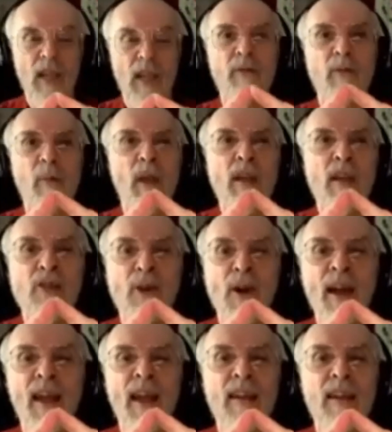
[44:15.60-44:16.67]
if we make a
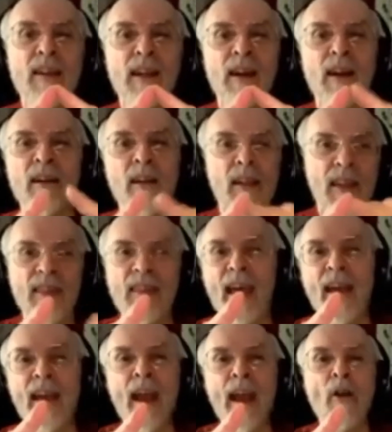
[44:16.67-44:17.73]
triangle here,
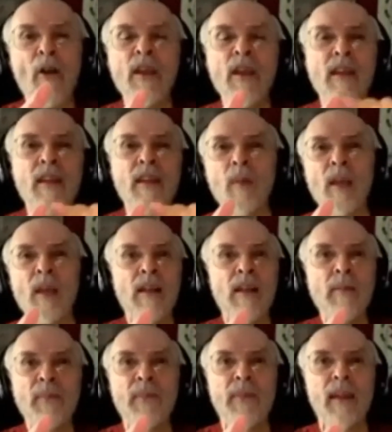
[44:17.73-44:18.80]
that area in the
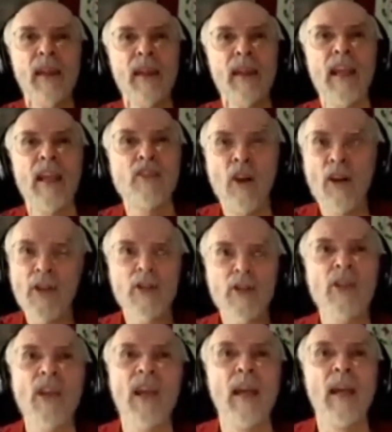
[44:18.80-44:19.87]
middle, it's all
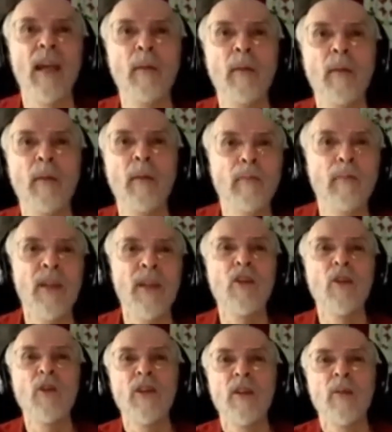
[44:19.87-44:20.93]
the same.
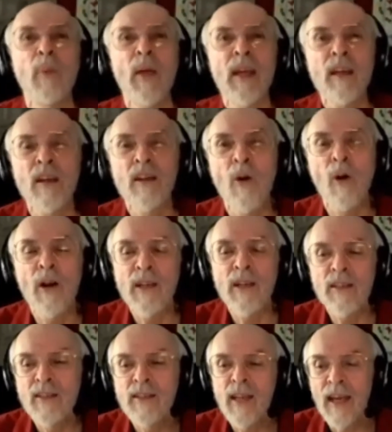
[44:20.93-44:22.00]
You pick
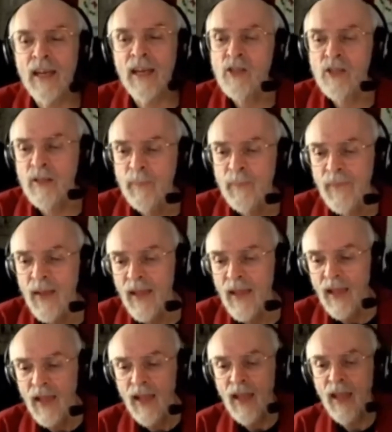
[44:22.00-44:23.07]
according to taste.
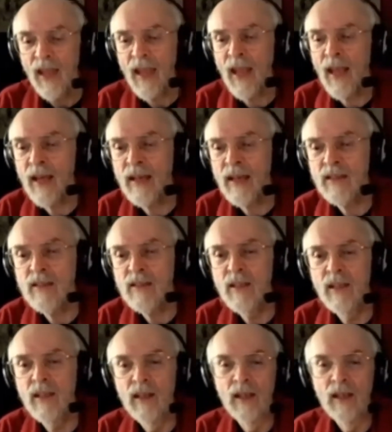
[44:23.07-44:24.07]
And